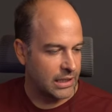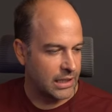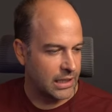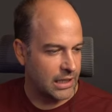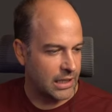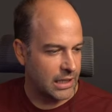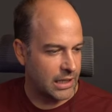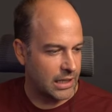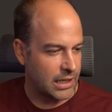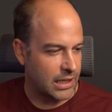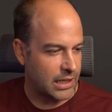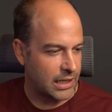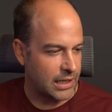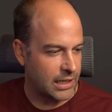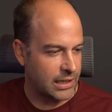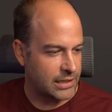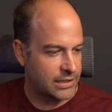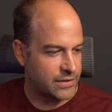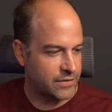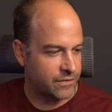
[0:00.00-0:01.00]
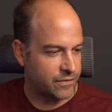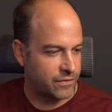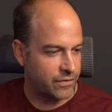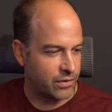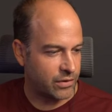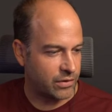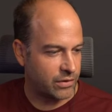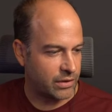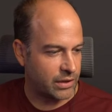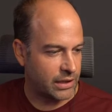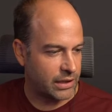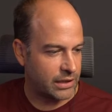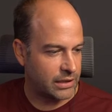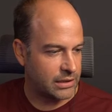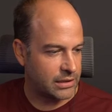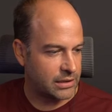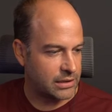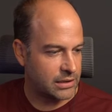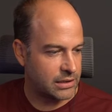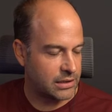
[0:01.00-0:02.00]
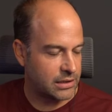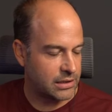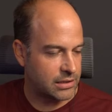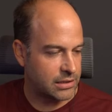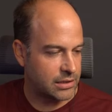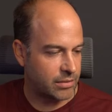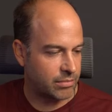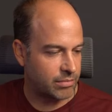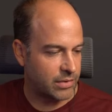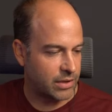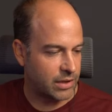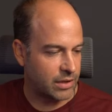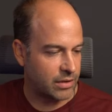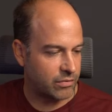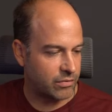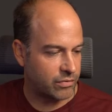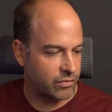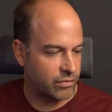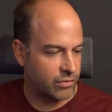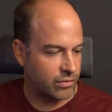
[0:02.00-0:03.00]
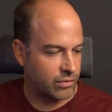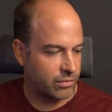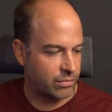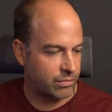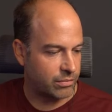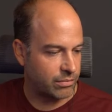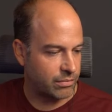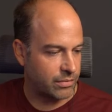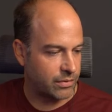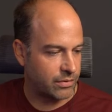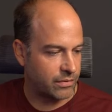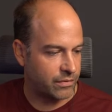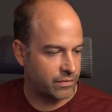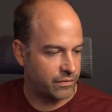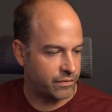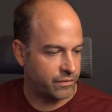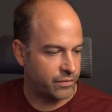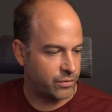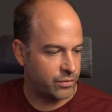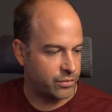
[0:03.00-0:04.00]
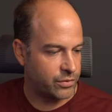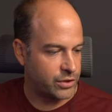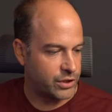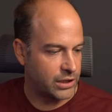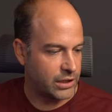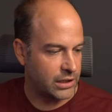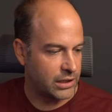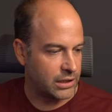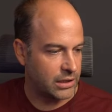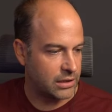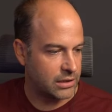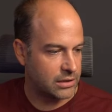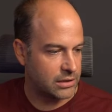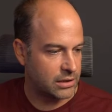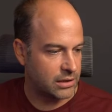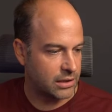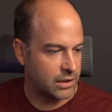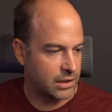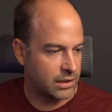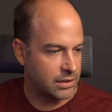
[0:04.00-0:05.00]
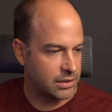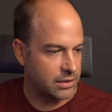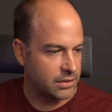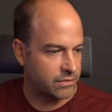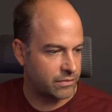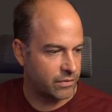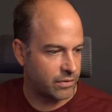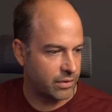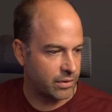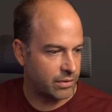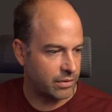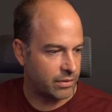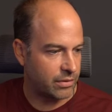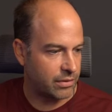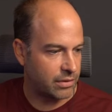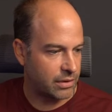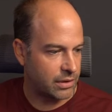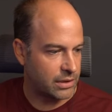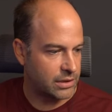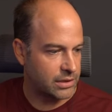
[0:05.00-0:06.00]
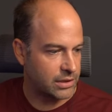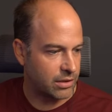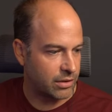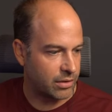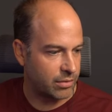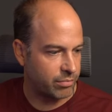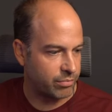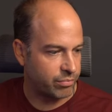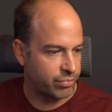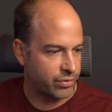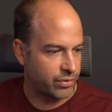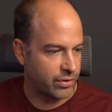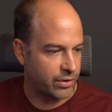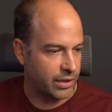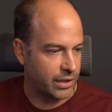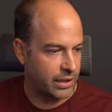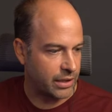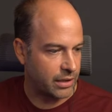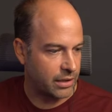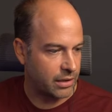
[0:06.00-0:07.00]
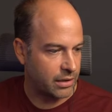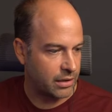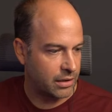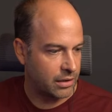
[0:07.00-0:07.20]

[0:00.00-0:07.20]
Let's find something from Fuji. So let's go to Brian.